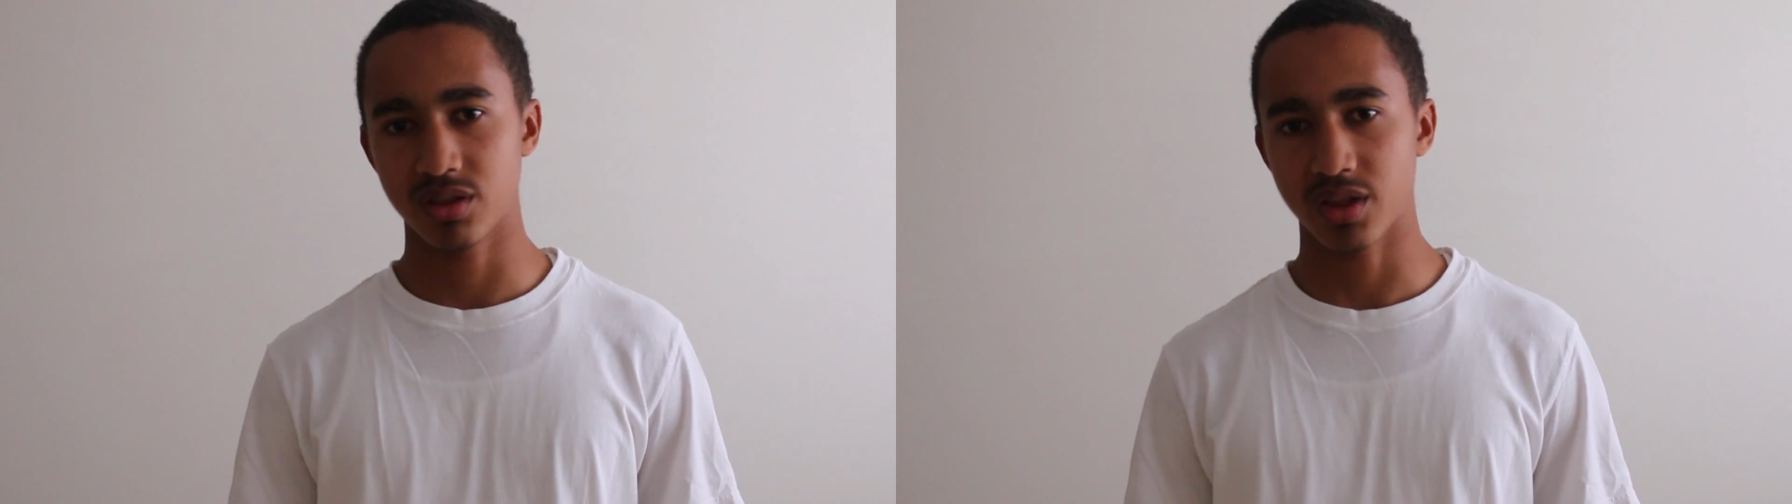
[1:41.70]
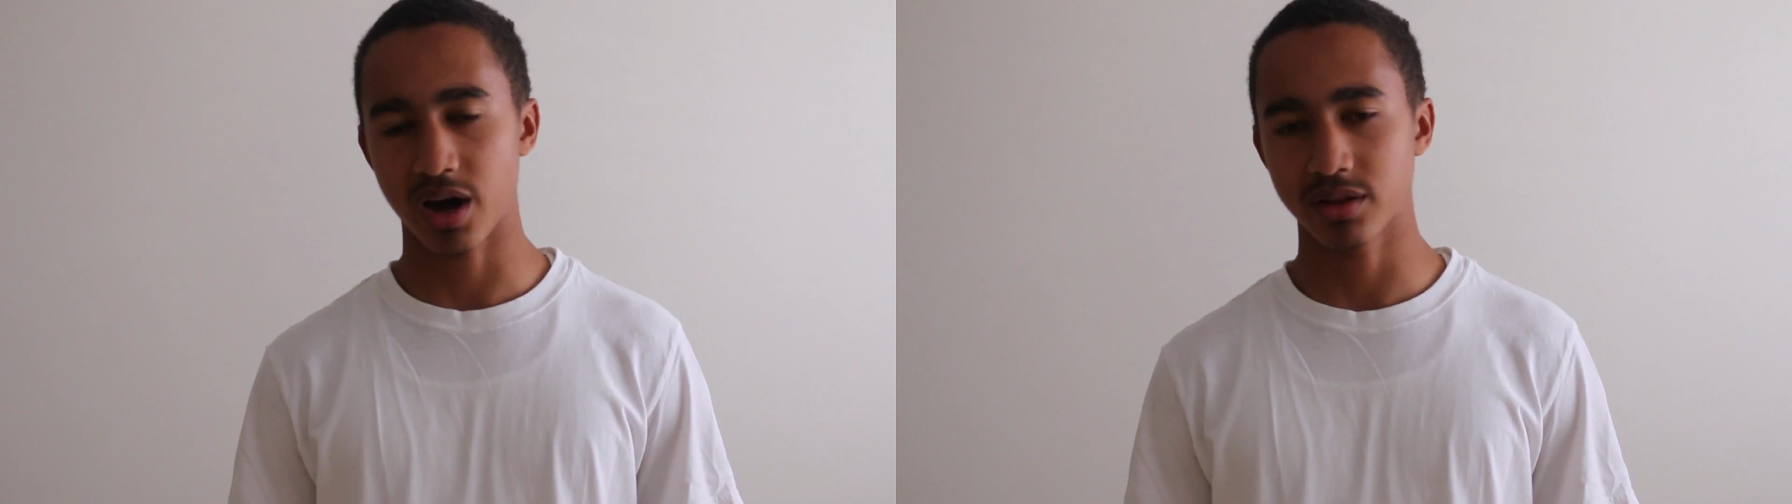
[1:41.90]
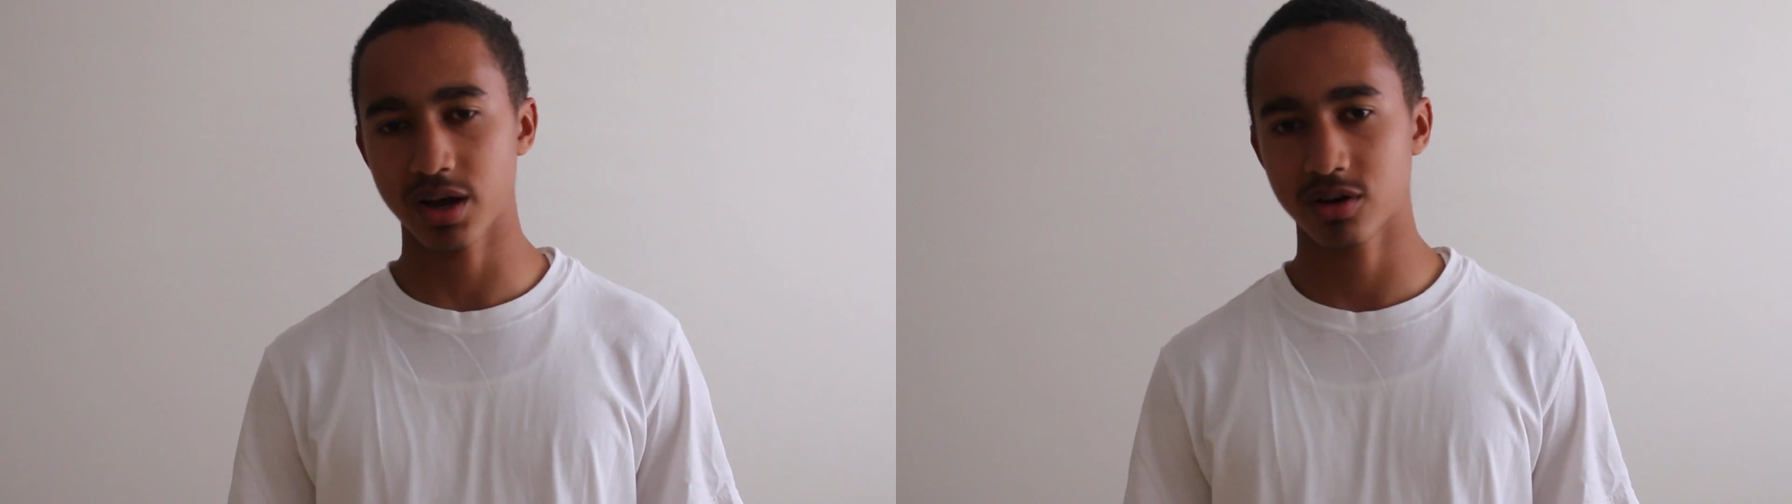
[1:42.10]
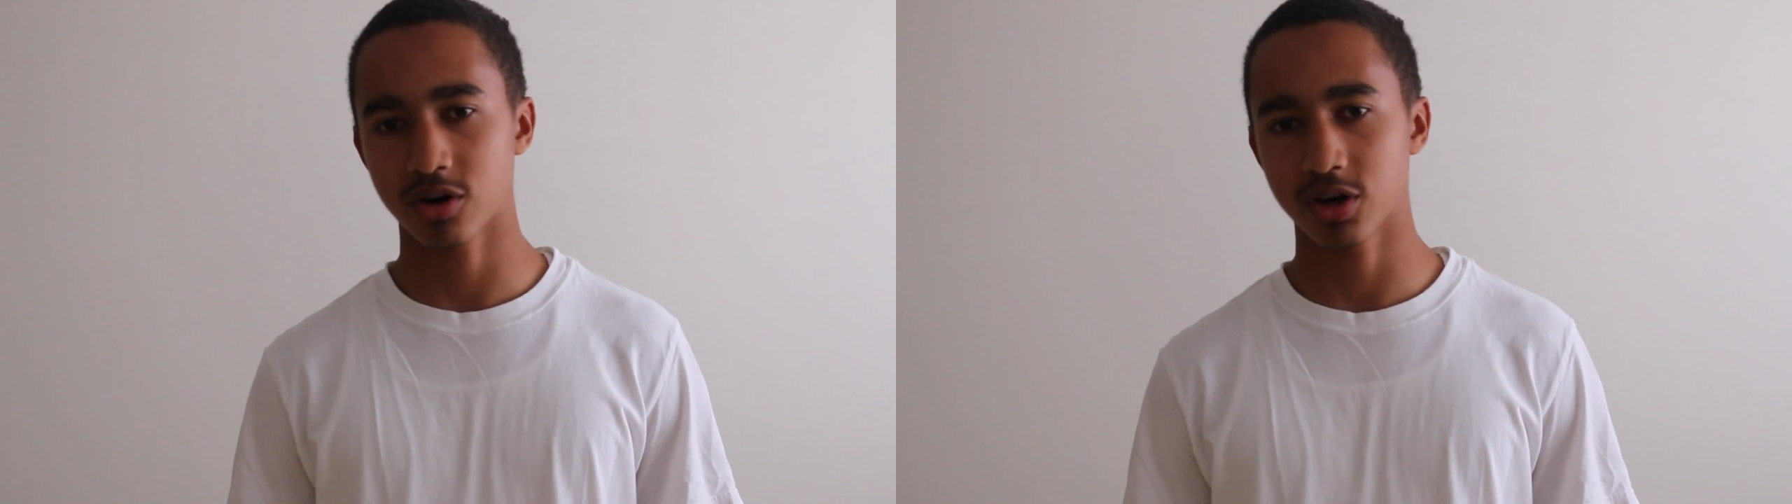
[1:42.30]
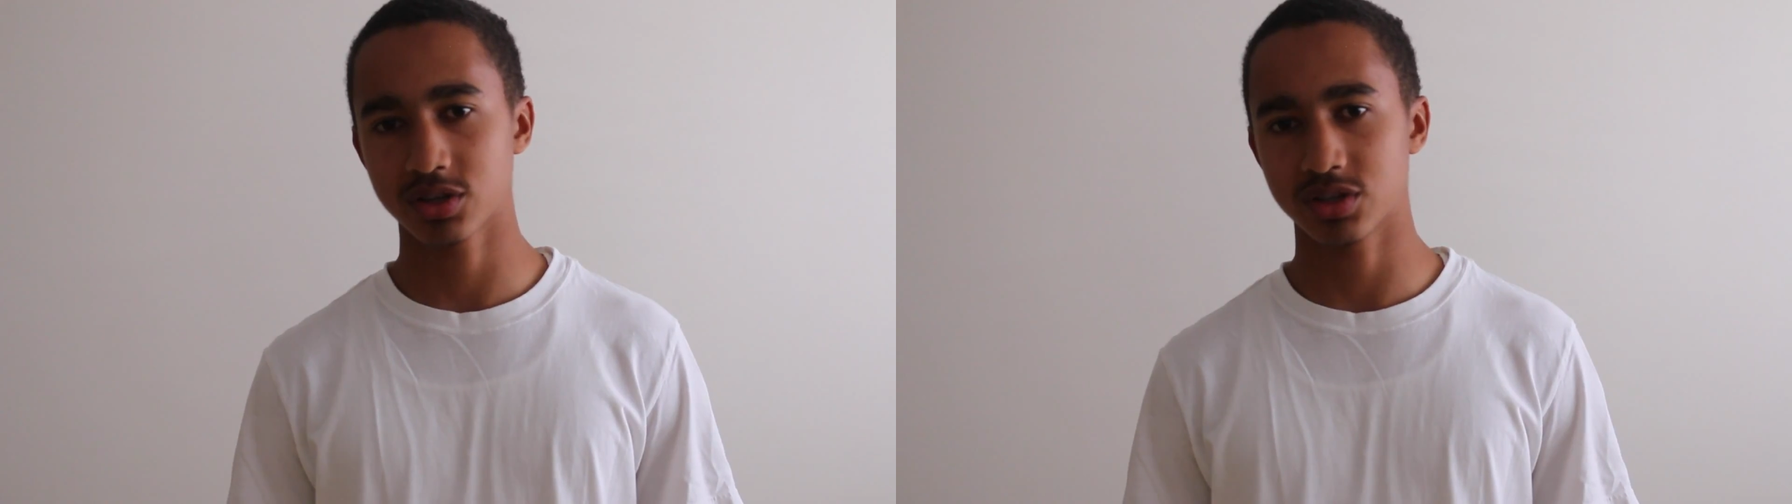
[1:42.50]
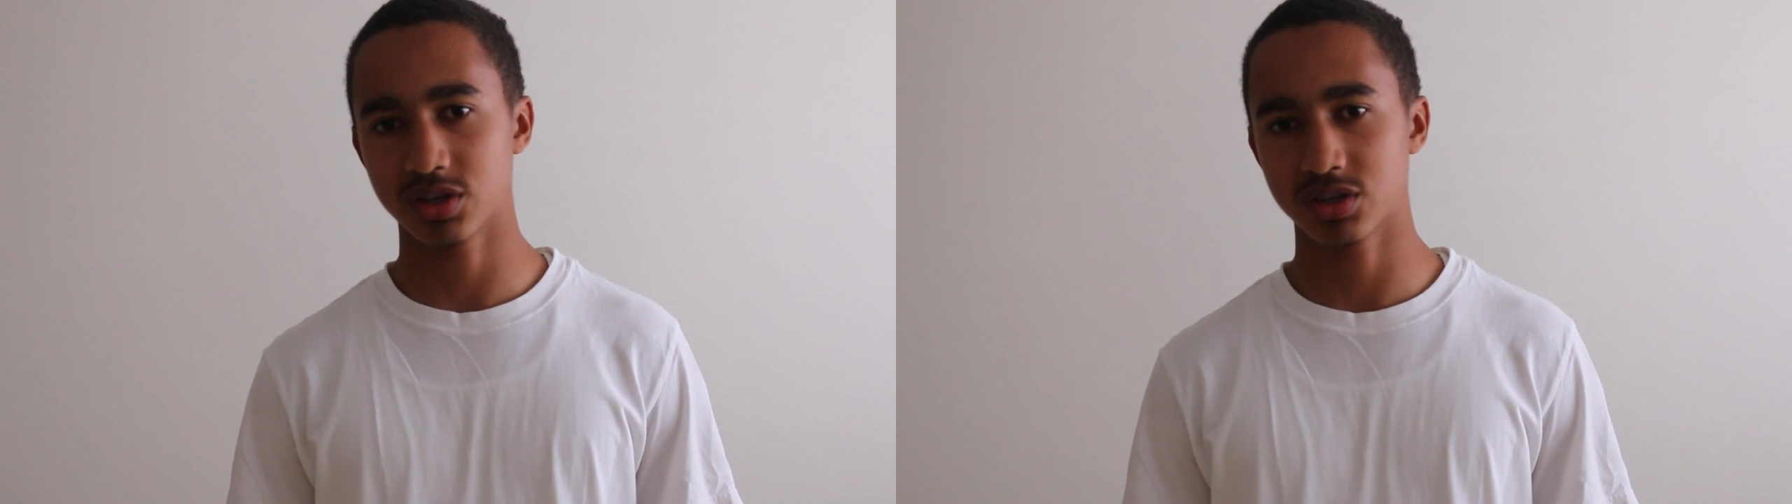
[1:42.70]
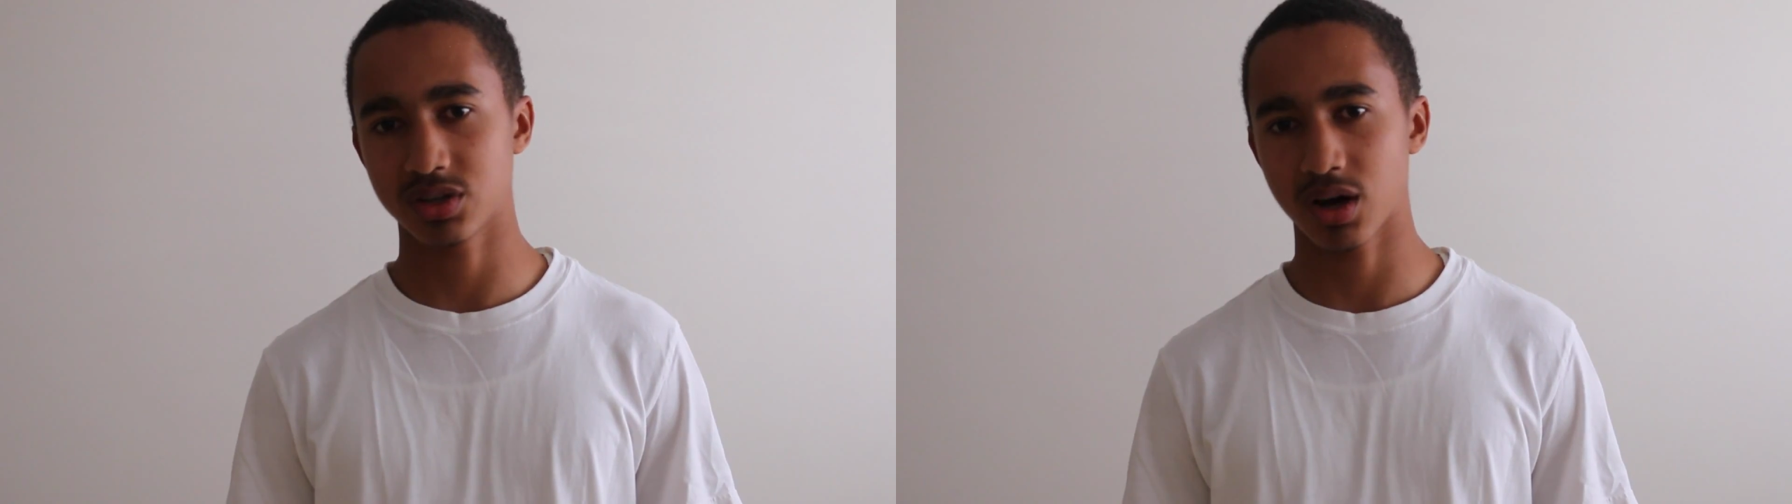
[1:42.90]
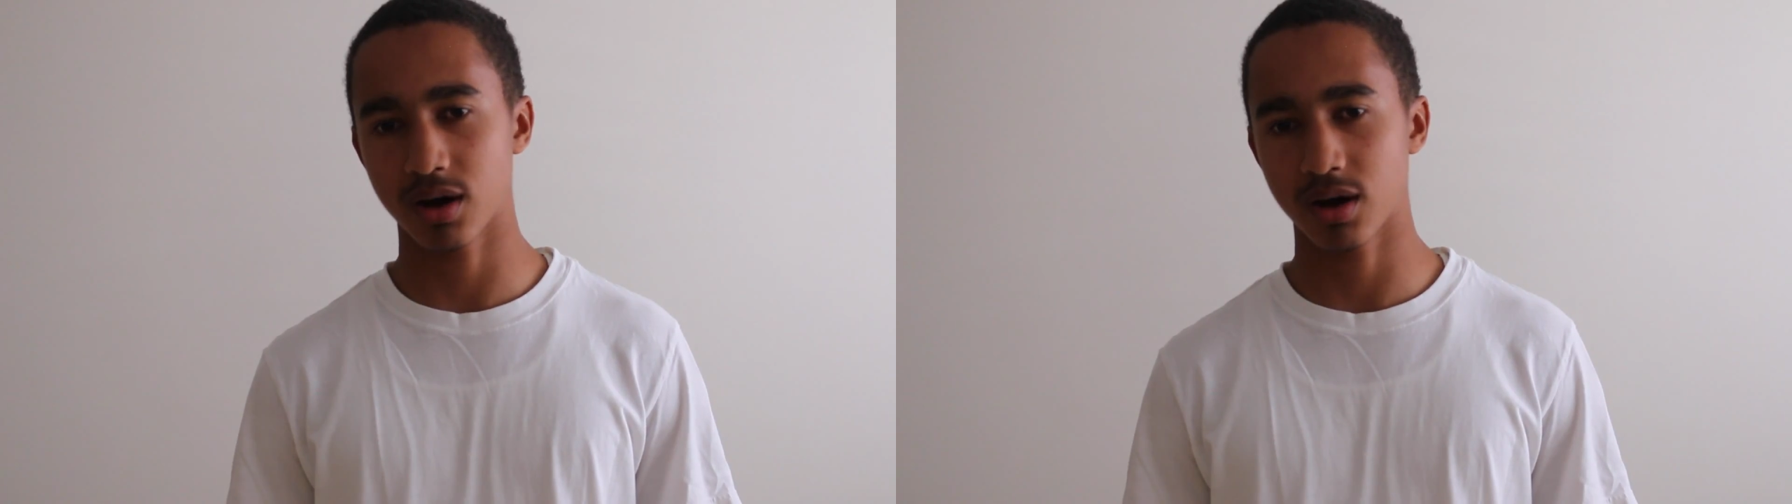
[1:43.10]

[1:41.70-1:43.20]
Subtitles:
that causes